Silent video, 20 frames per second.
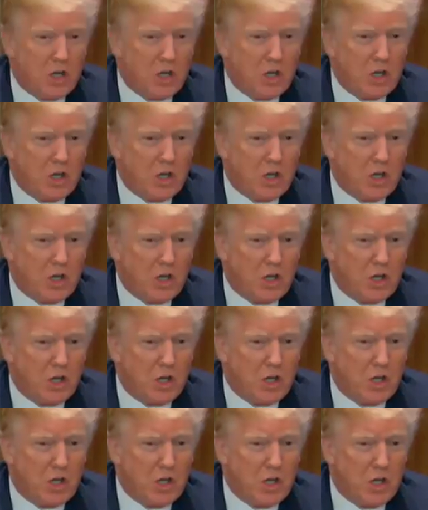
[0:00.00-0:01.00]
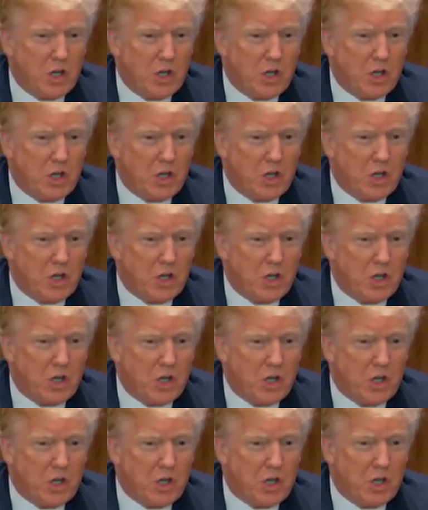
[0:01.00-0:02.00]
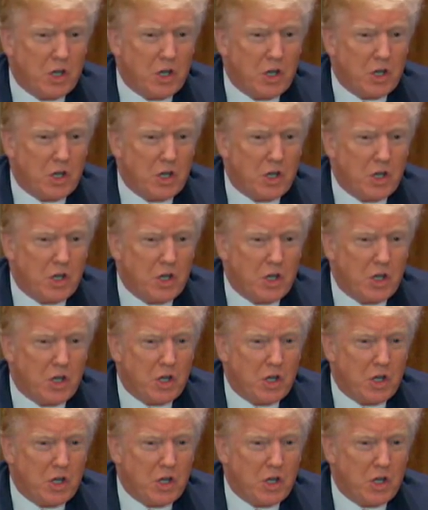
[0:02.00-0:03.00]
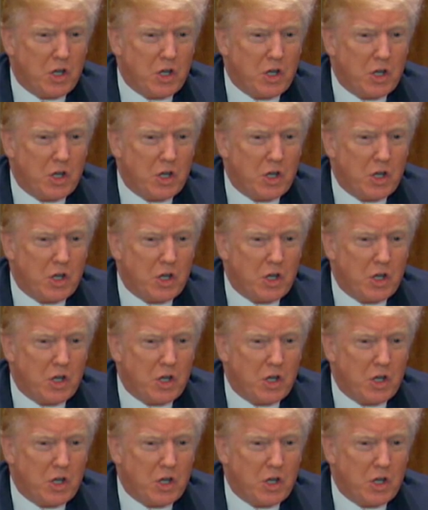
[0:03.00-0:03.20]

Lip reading: The person shown says nothing.